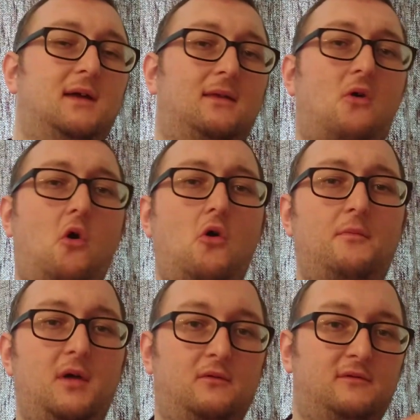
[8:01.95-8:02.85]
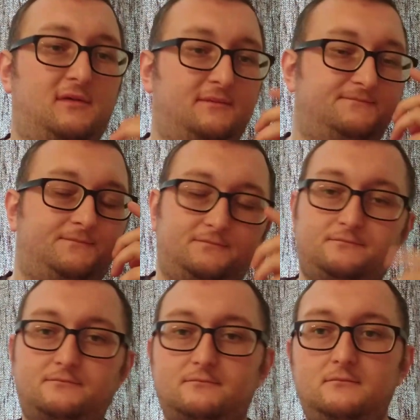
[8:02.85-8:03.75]
It's almost
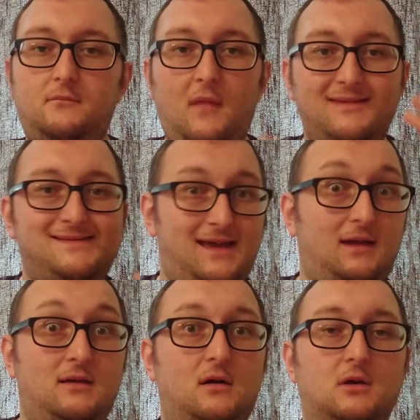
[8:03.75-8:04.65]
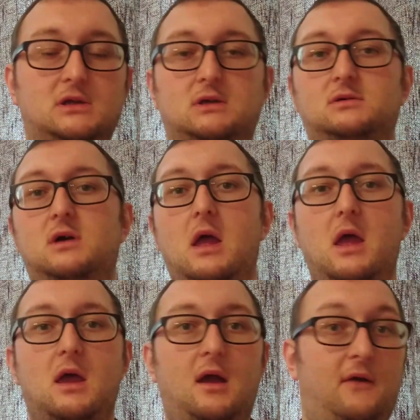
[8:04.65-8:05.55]
psychological
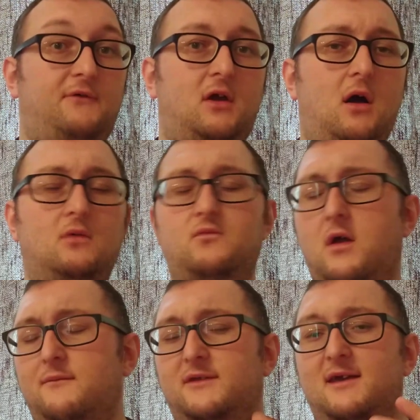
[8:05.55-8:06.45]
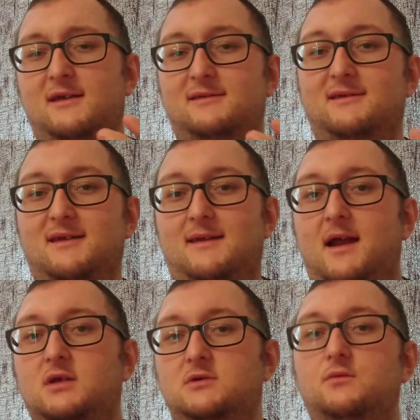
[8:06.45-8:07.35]
of a con rather than an
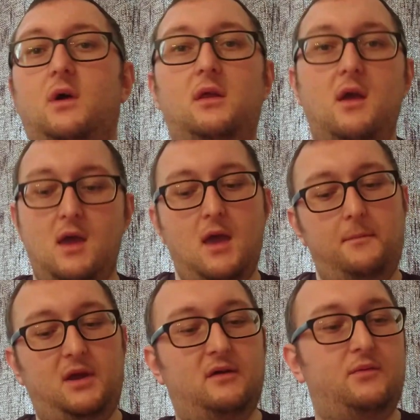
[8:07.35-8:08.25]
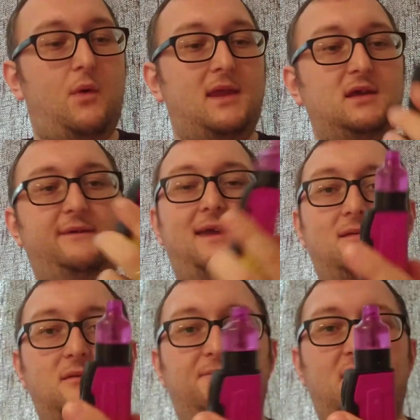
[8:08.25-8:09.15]
actual one, because when you get
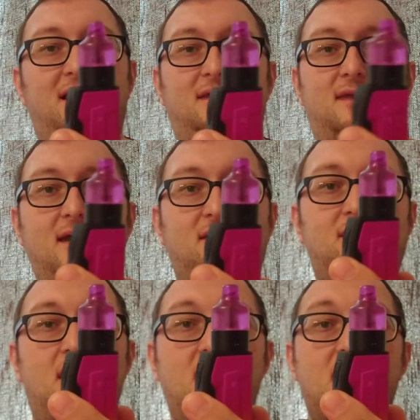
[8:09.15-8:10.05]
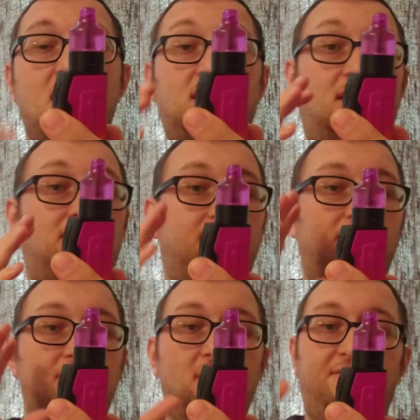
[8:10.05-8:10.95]
something like this, you
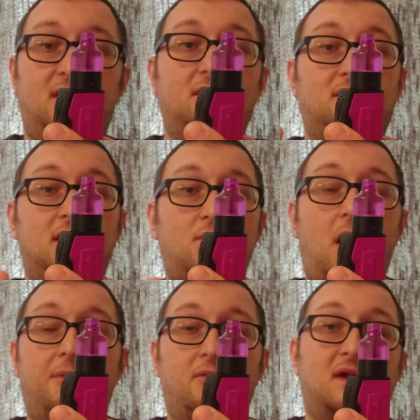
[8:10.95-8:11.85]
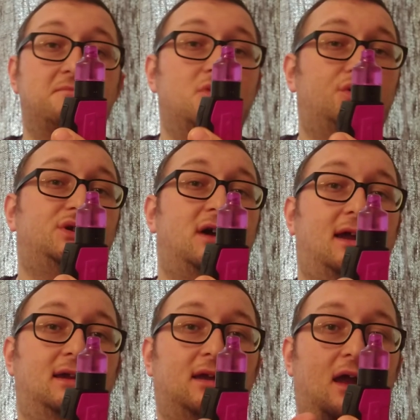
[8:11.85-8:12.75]
think it's going to operate much
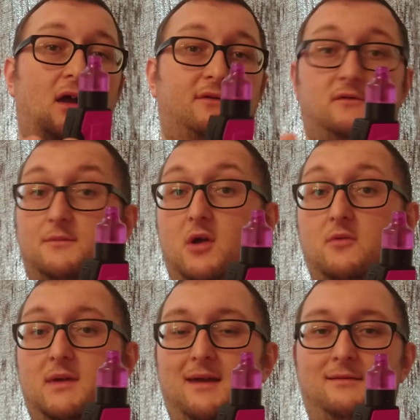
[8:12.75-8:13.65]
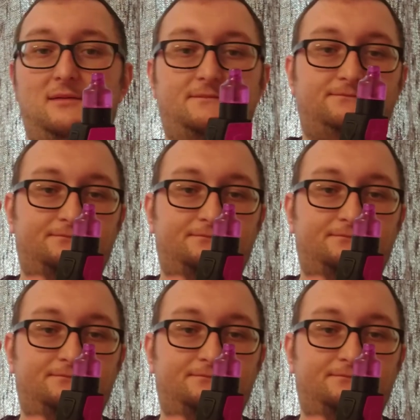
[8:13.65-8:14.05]
like a sub-ohm kit,